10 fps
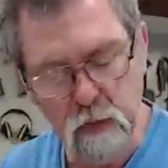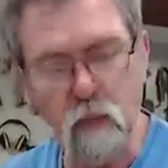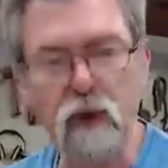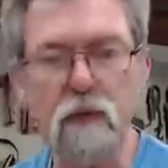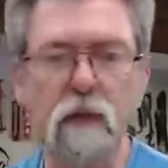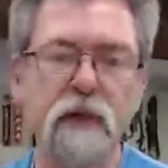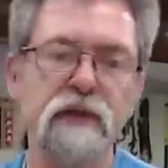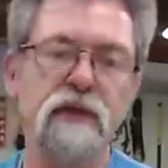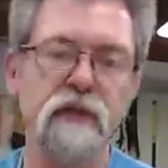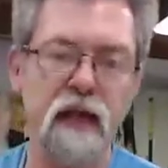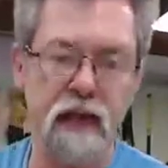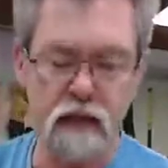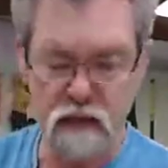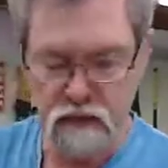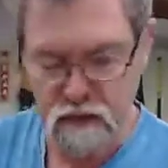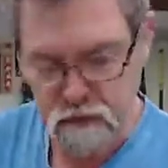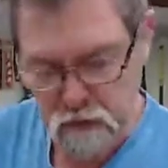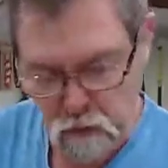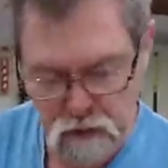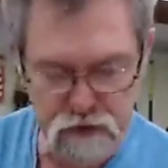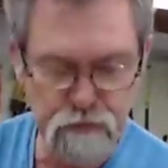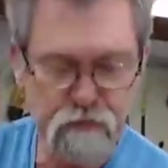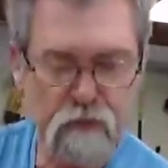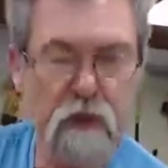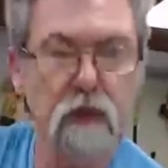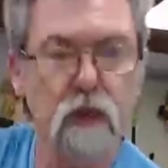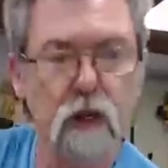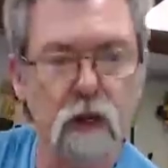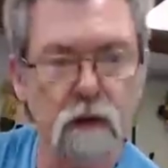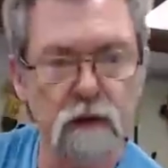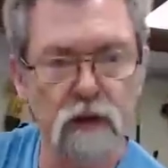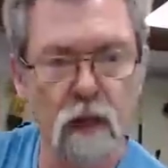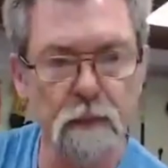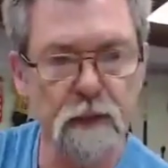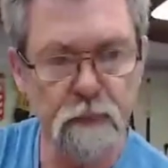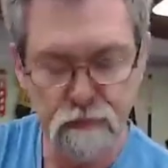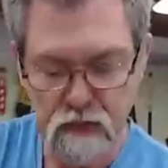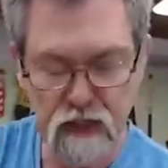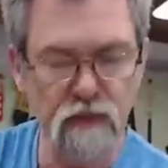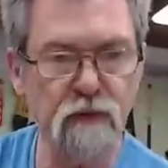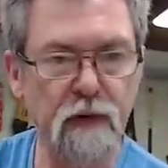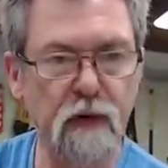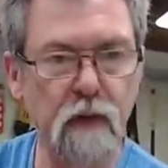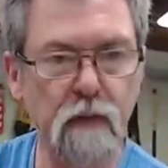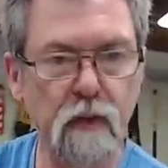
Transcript: And one of the reasons that is because on the top here, it's very